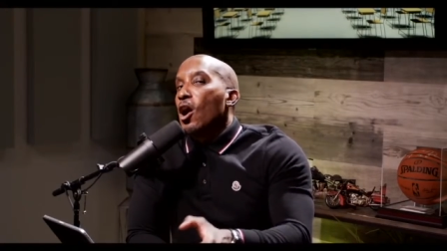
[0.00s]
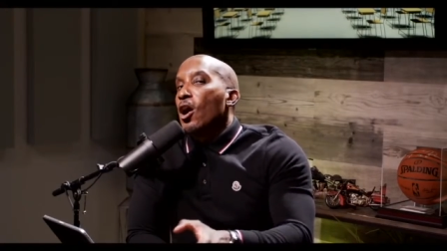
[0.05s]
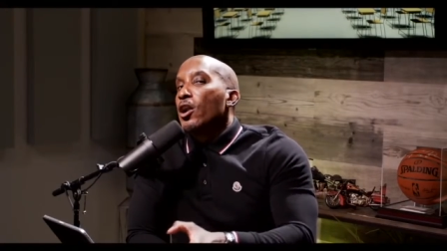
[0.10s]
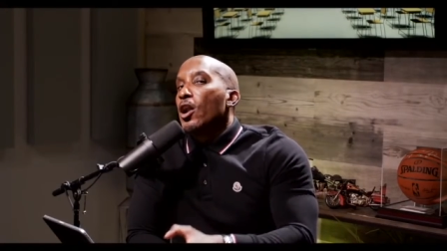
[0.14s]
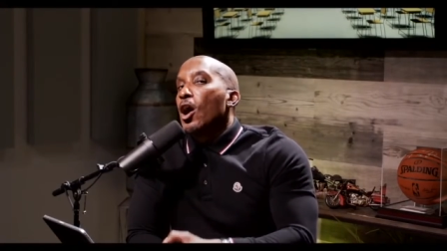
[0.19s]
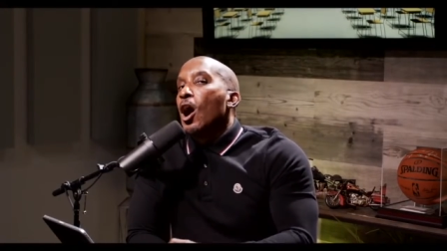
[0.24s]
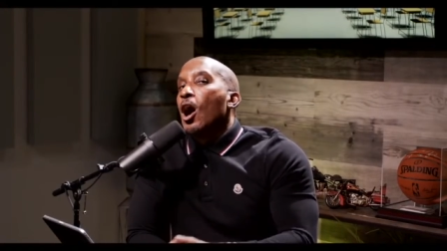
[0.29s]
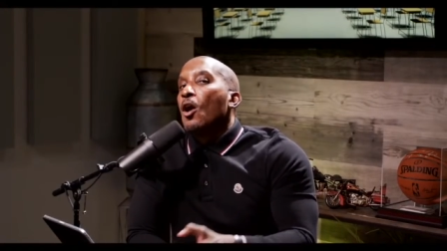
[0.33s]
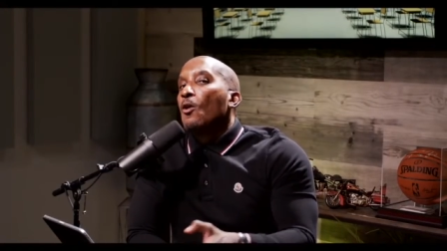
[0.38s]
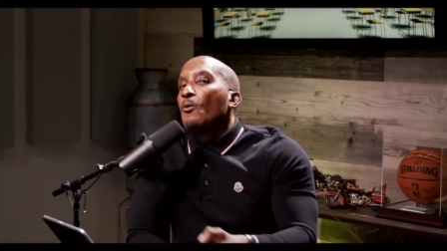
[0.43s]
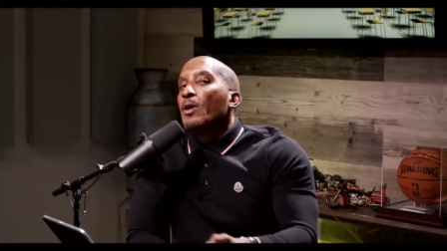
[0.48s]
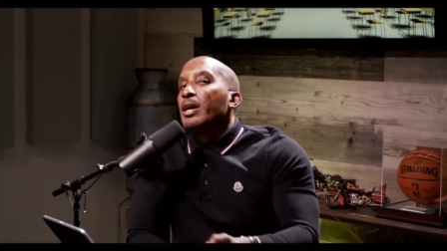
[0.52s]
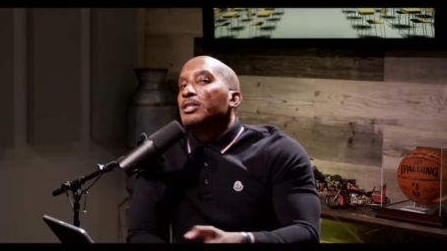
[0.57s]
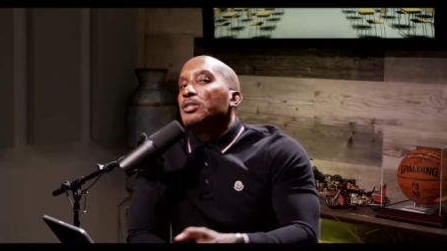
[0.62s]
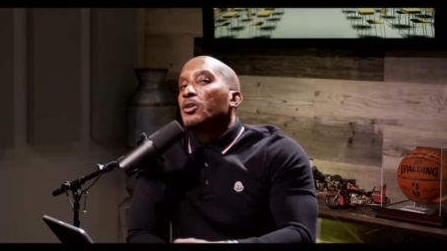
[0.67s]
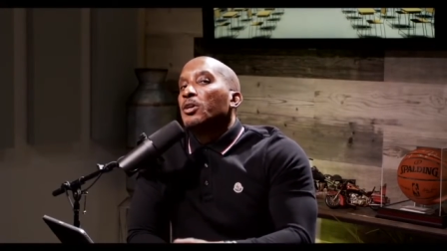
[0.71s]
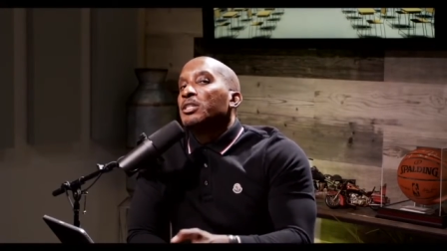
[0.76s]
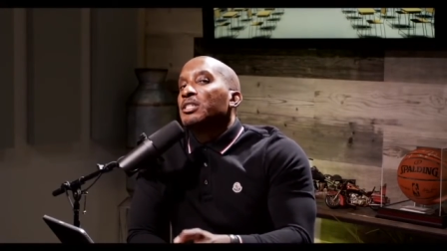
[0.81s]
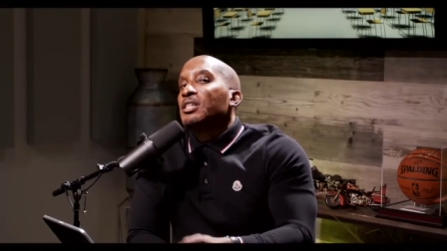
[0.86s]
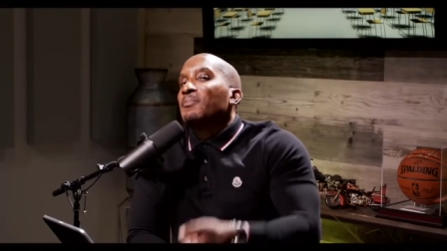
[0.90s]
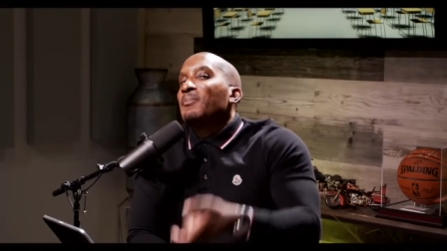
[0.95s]
aren't always
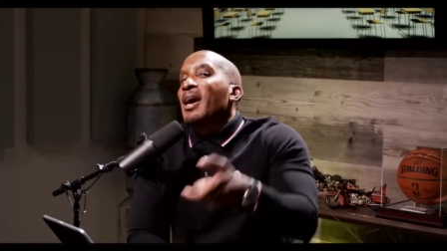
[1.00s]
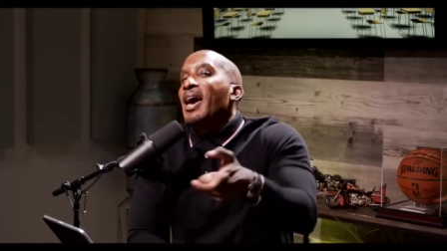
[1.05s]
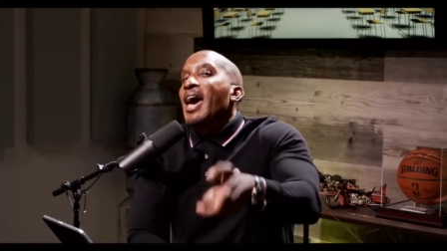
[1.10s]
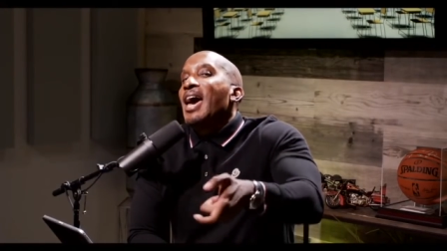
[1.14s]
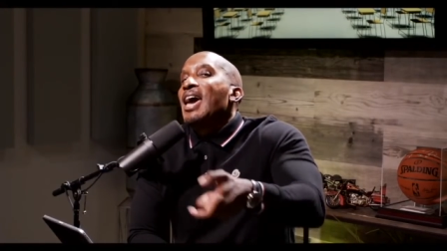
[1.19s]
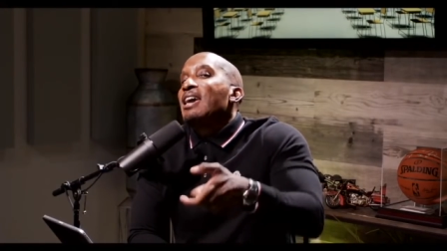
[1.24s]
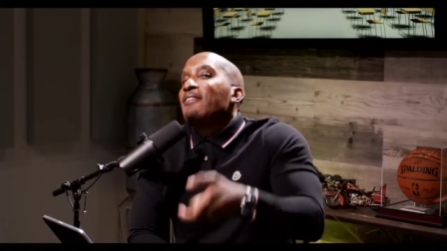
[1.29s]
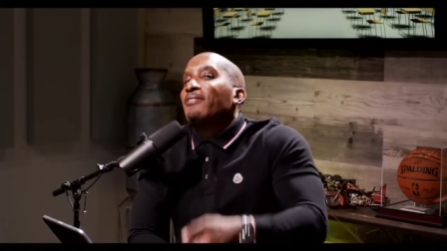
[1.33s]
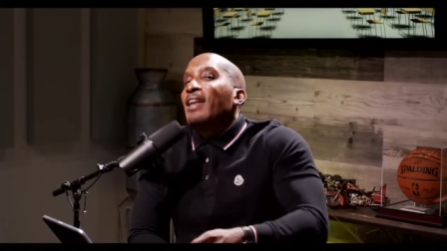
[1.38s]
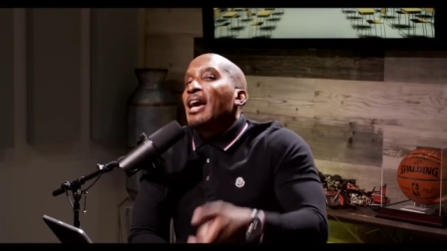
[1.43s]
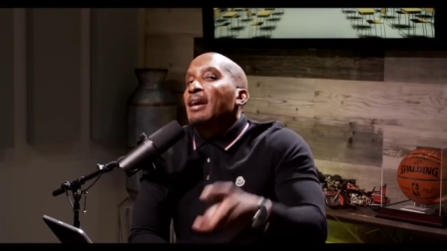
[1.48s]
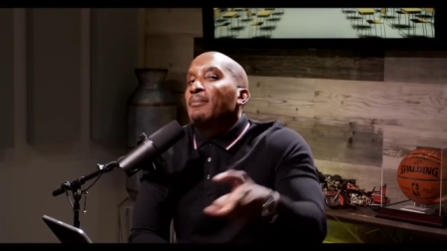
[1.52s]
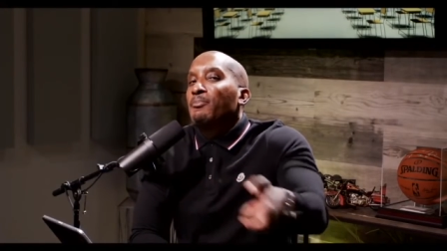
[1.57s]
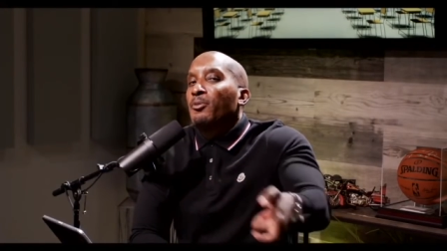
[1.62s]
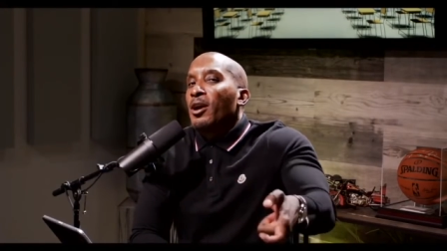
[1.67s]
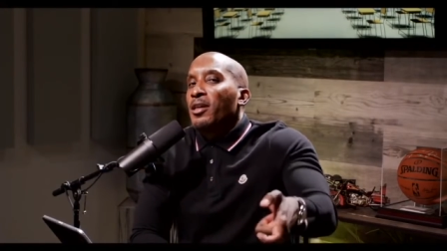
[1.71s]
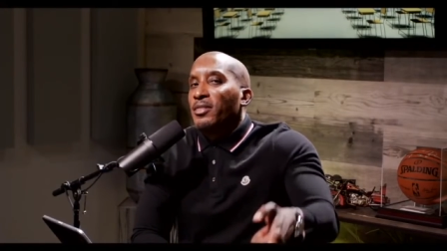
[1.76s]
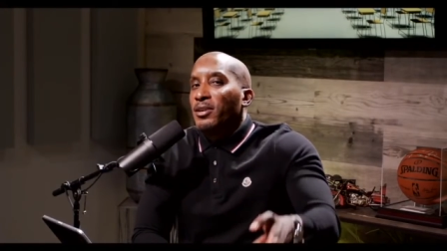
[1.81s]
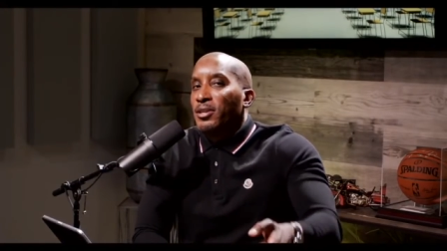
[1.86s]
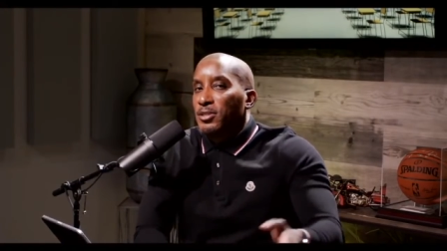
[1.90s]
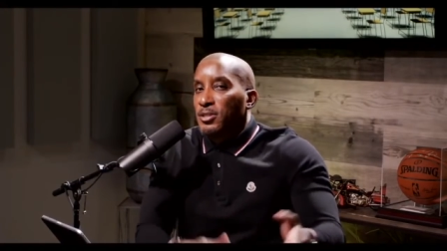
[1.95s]
going to behave like
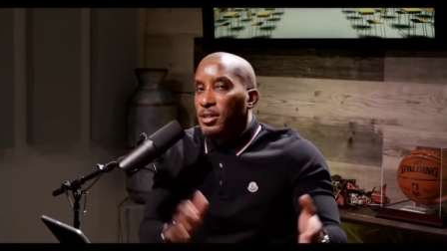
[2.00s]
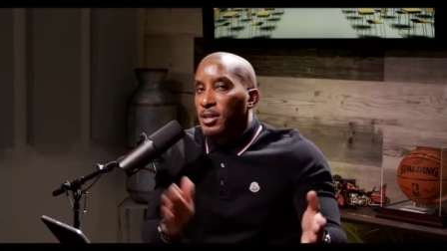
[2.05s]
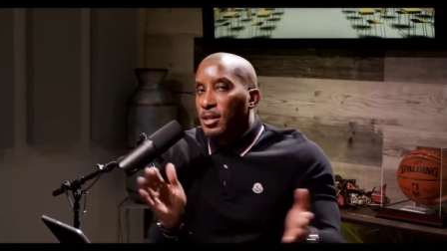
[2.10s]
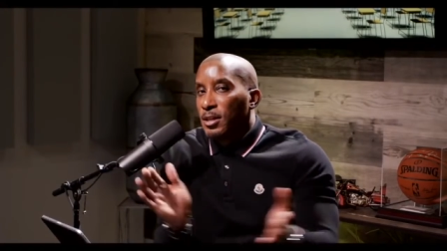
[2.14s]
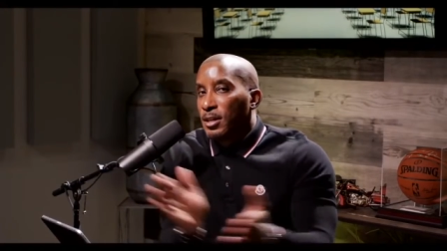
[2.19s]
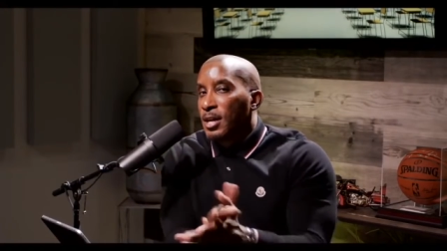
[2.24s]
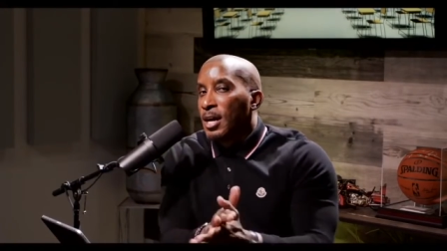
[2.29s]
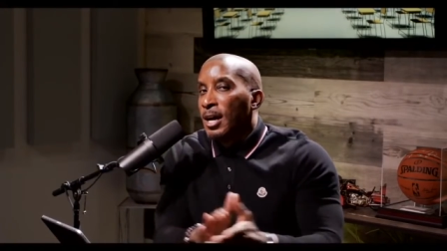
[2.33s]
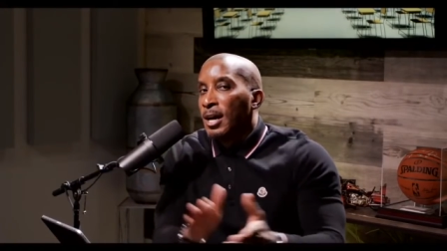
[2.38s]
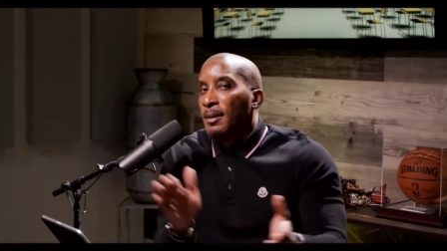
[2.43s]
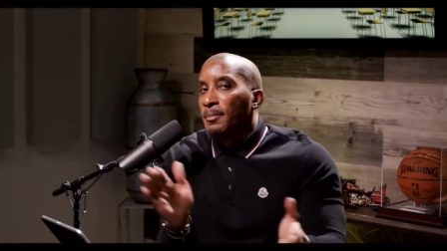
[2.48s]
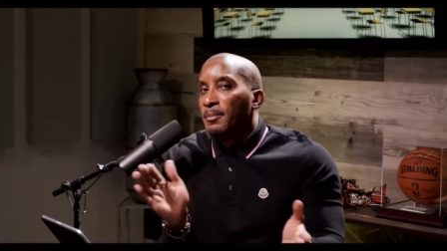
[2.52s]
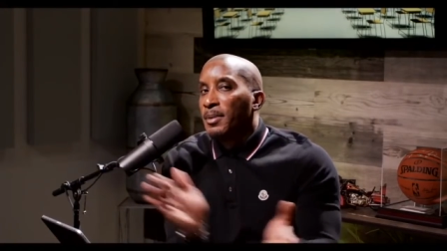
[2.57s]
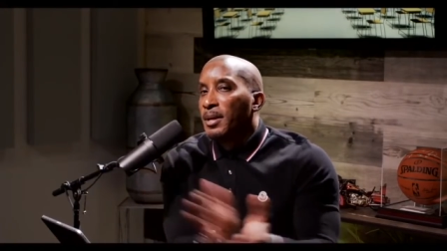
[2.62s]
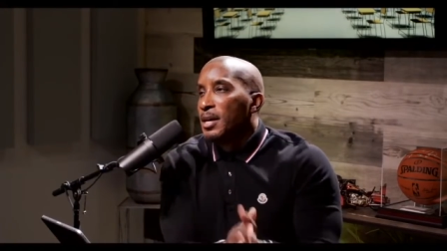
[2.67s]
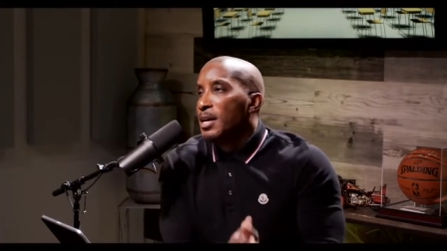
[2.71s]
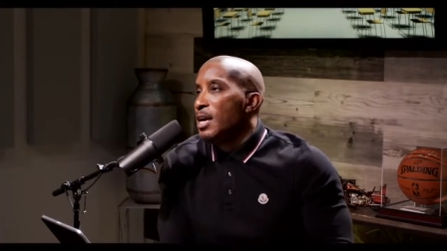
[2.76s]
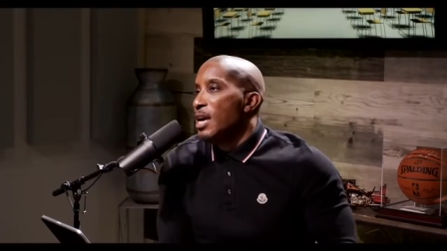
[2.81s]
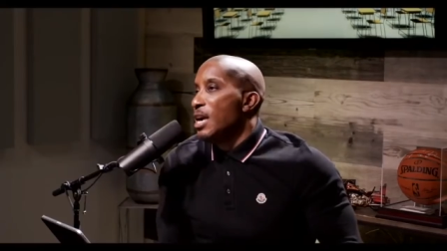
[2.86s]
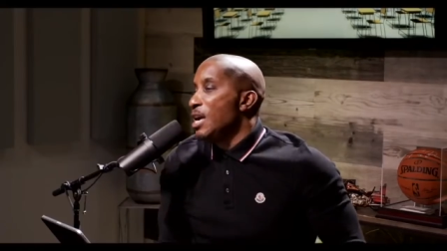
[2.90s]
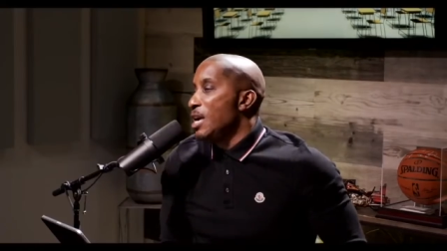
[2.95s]
brothers. Come
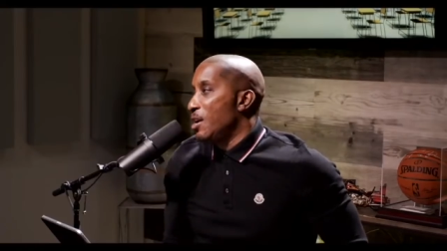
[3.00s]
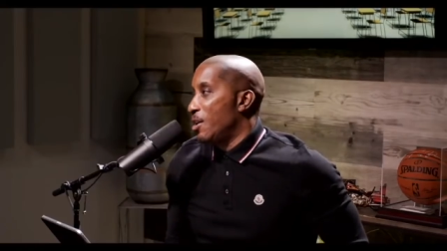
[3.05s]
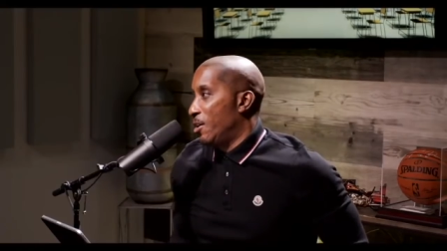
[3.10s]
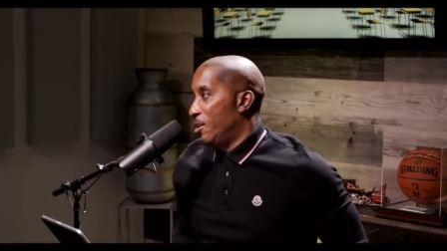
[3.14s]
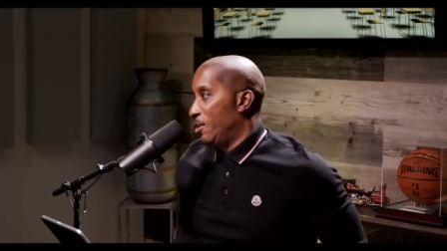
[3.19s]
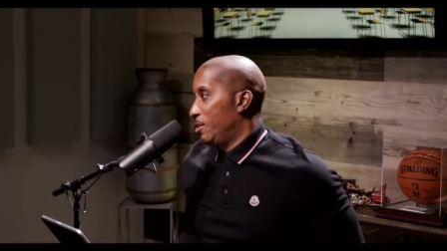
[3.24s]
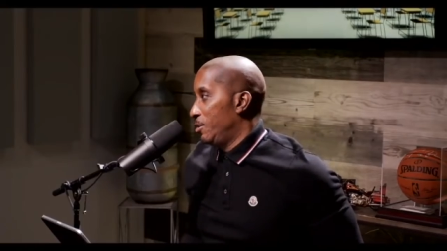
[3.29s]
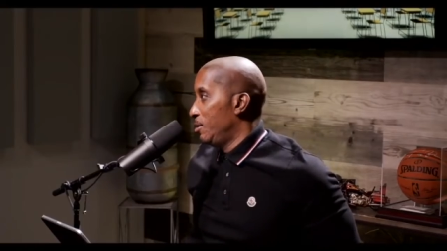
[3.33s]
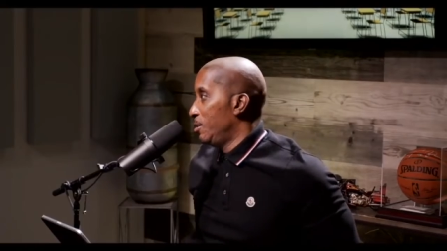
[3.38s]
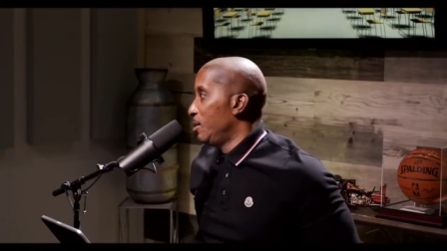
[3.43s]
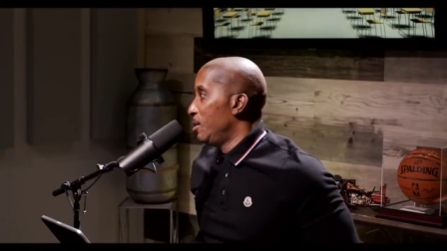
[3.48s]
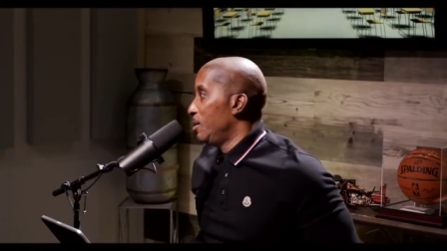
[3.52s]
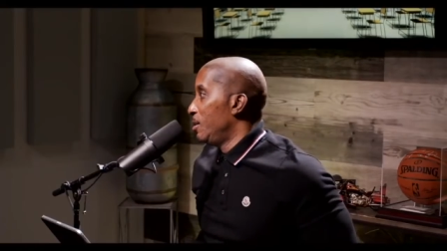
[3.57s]
here.